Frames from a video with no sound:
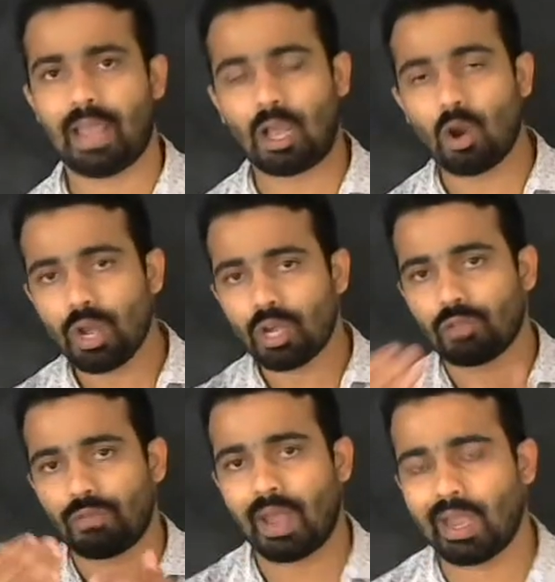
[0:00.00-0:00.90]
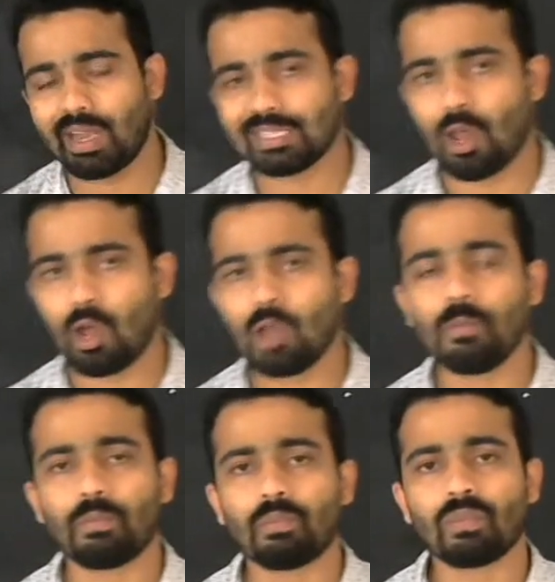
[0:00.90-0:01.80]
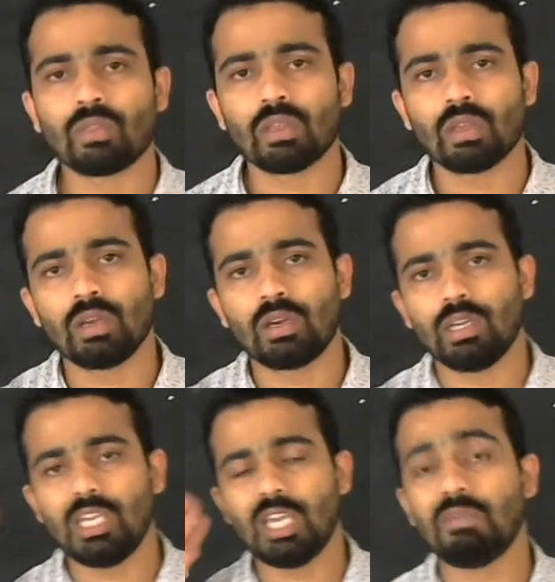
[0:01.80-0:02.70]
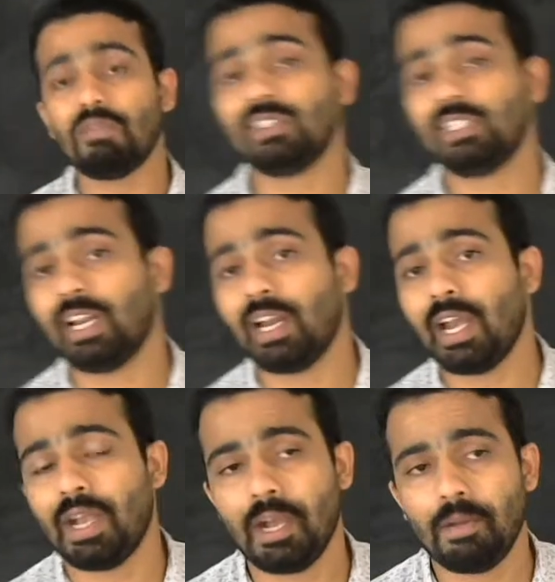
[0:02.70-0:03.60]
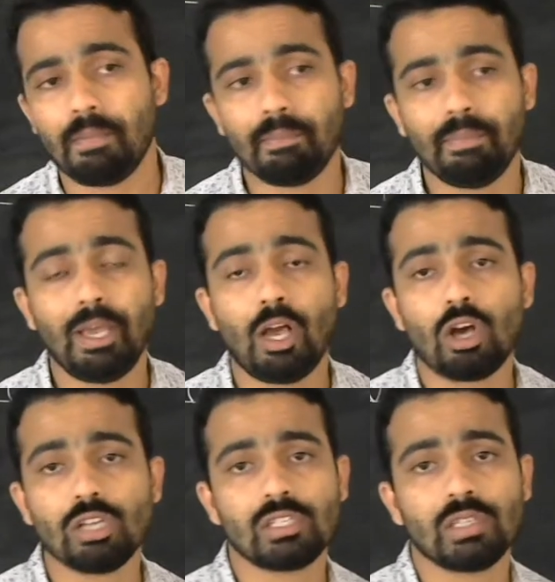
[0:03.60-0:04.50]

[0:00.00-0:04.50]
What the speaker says: according to Faraday's law. EMF is generated because